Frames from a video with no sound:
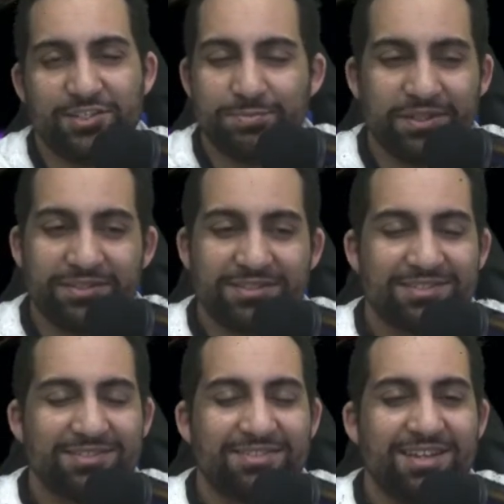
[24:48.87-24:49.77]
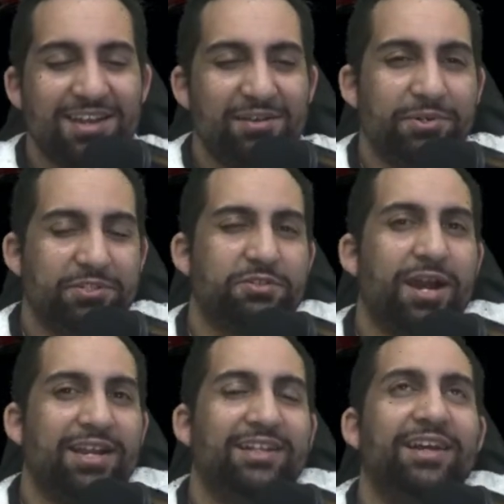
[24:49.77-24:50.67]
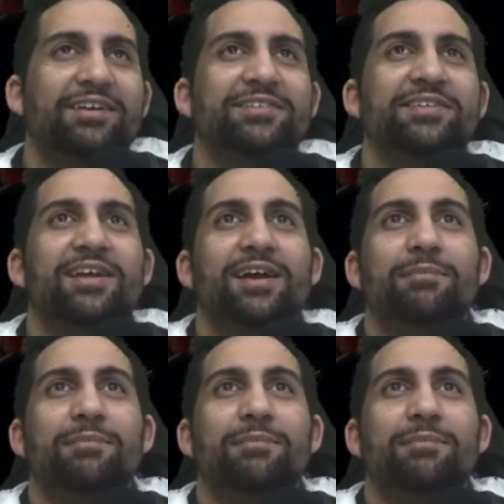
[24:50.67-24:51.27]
he's built, which is kind of hilarious.